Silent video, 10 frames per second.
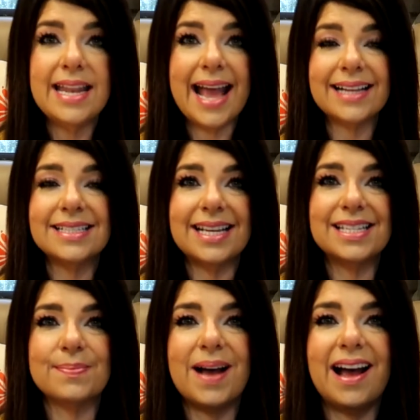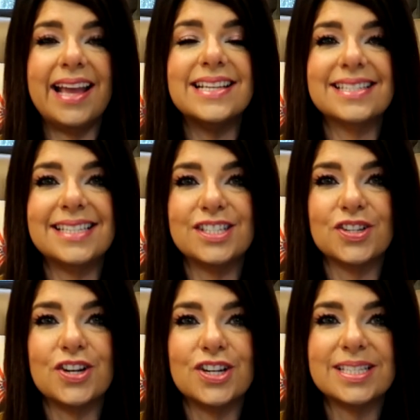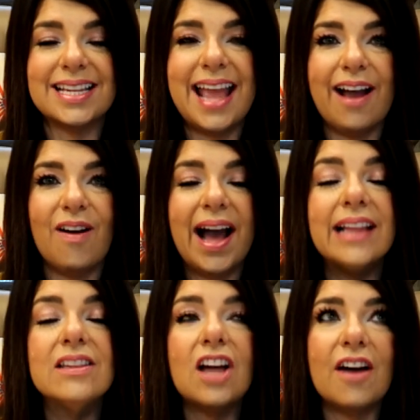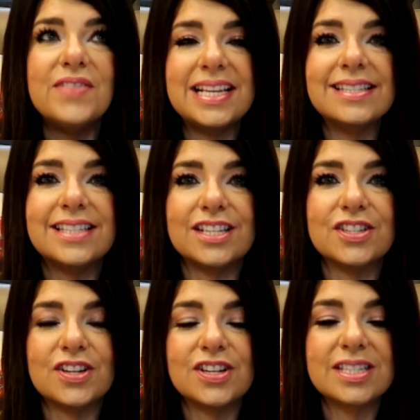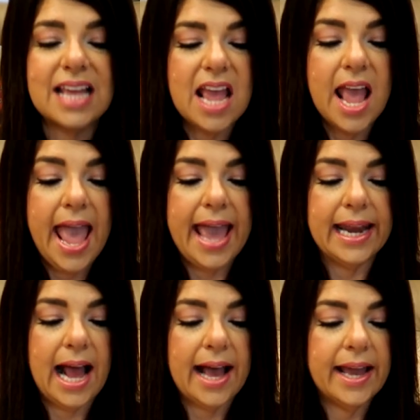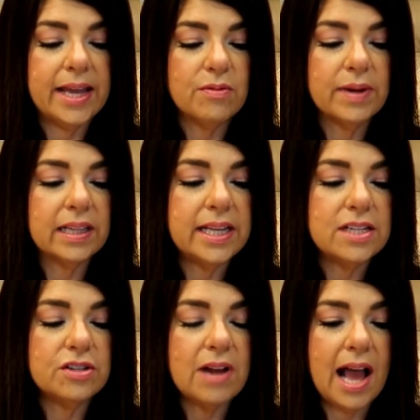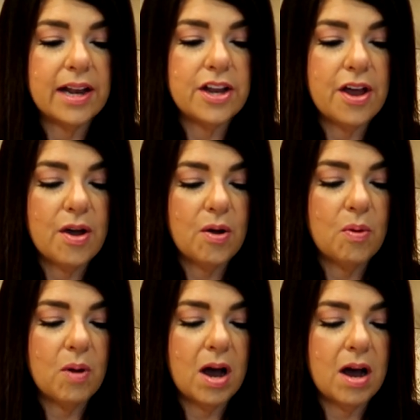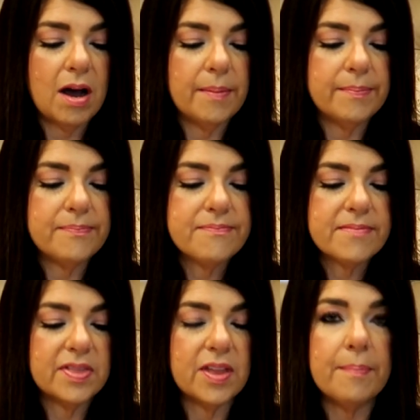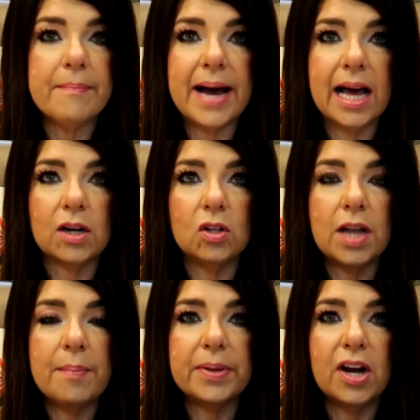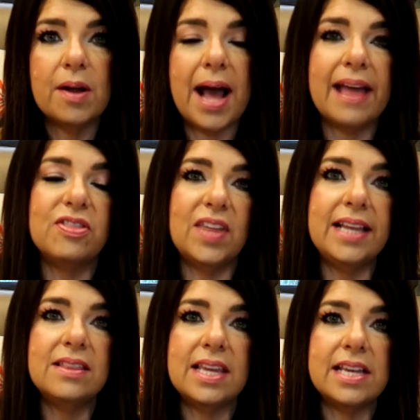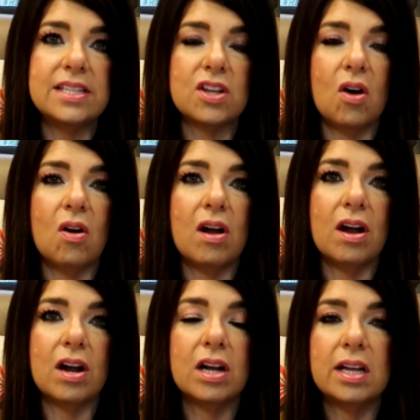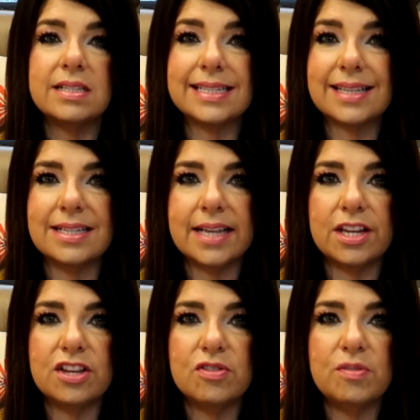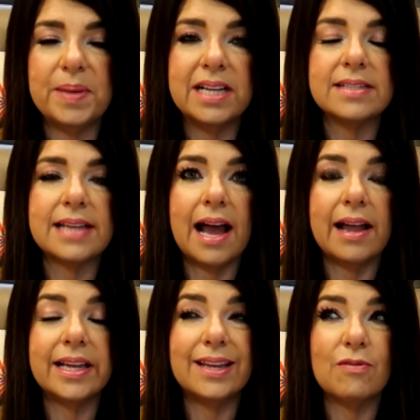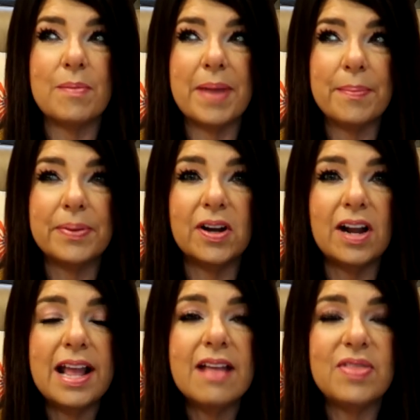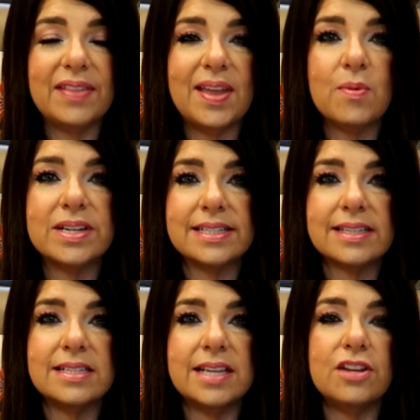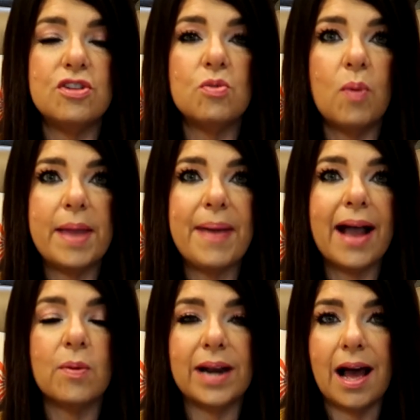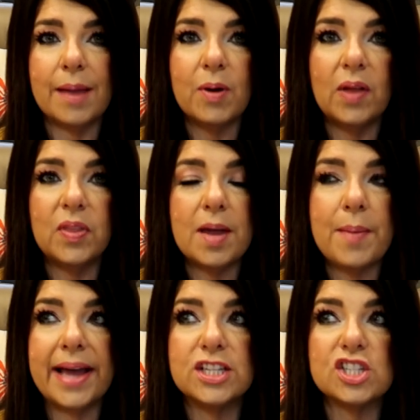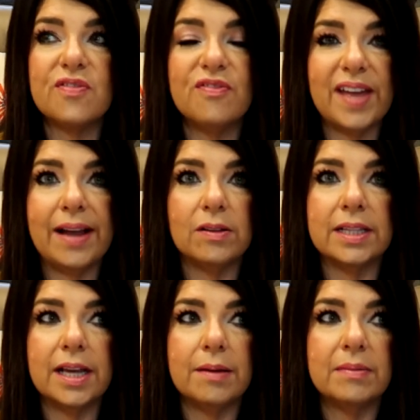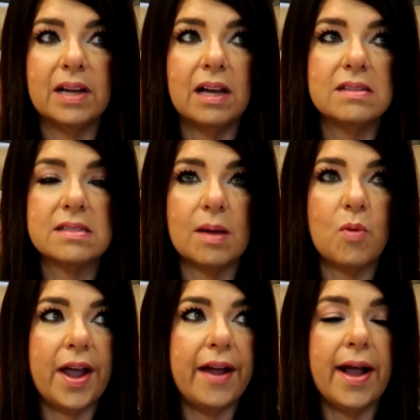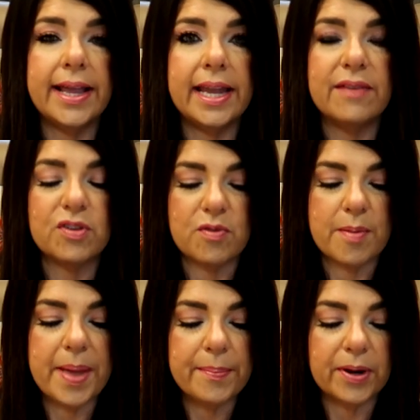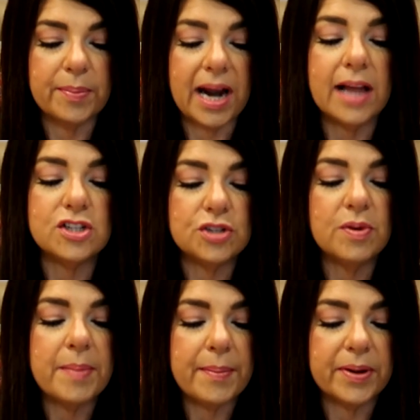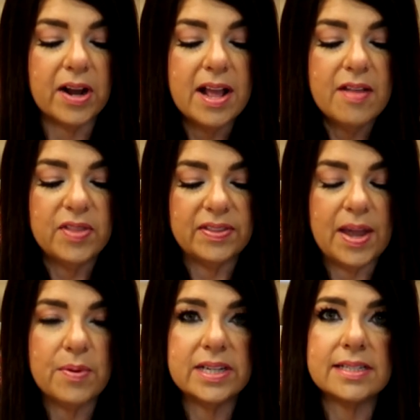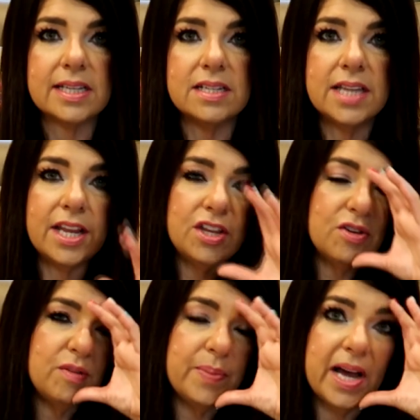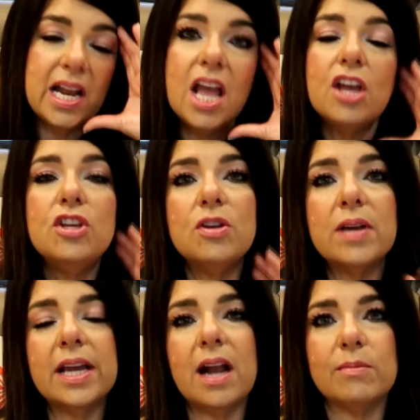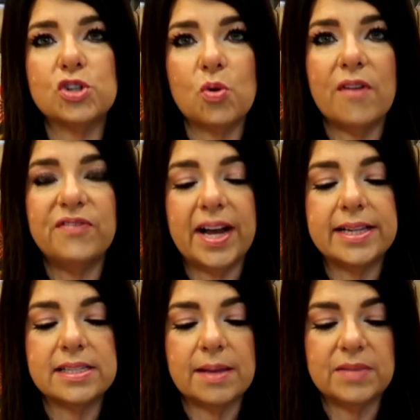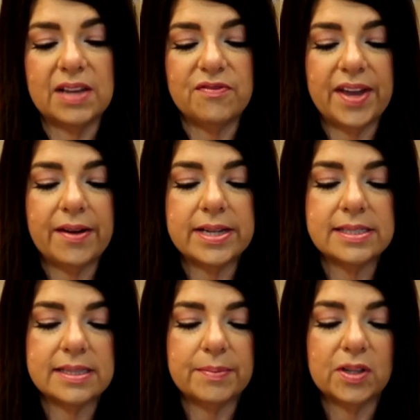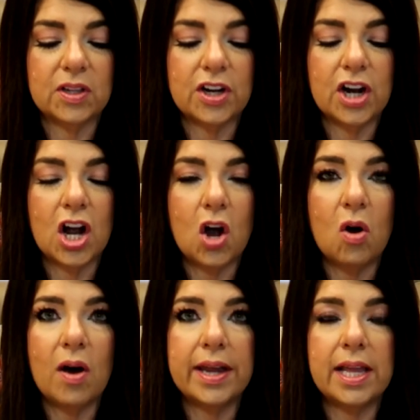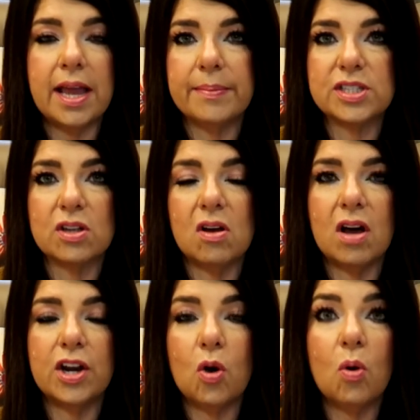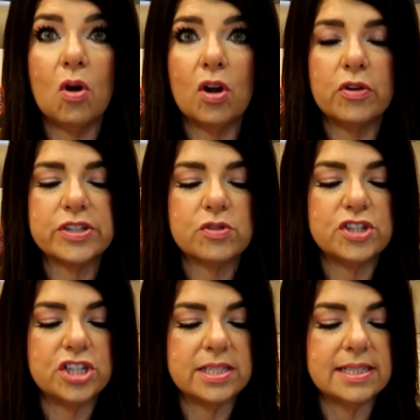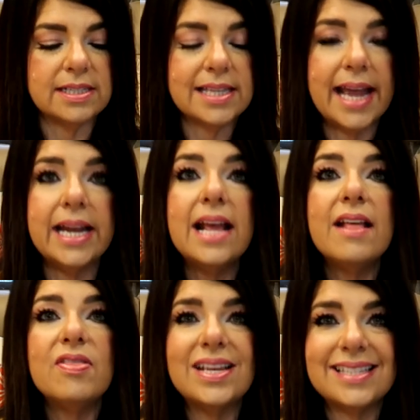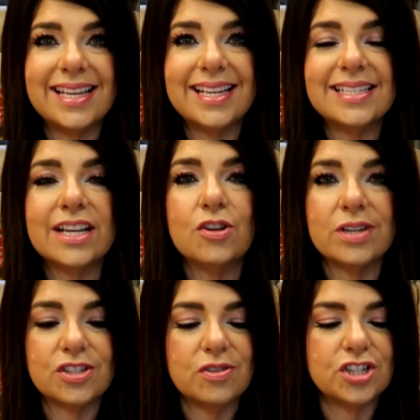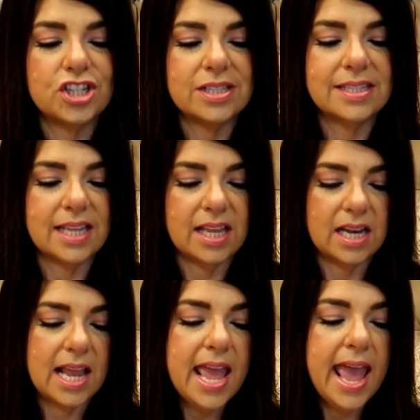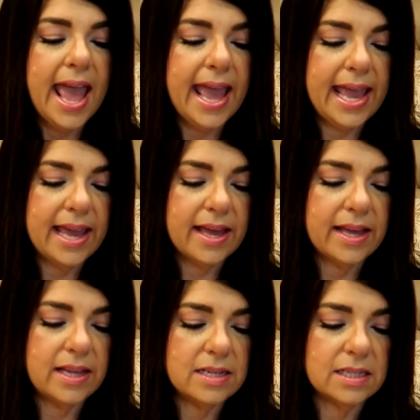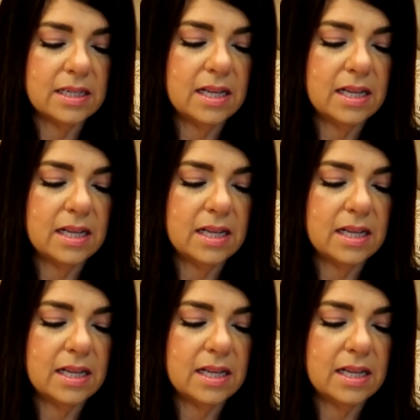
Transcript: next is my scissors now I love these scissors and I really do not know um, the model number. I think these are discontinued because I can remember that they were discontinued way back when I bought them. I just found them somewhere. I can't even remember, but I do remember that they were discontinued. But you can, I'm sure, find something very similar on Amazon or on Chris Christensen's site. This is Chris Christensen and